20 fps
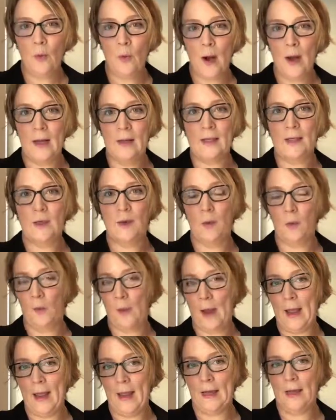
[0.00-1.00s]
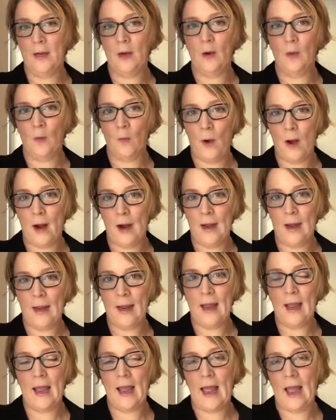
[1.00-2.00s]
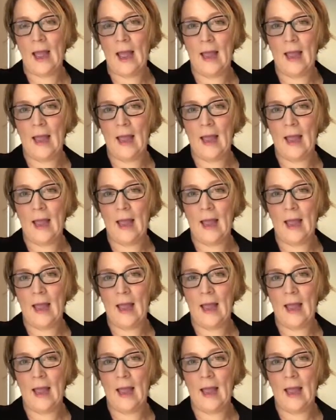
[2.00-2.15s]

what, when, why,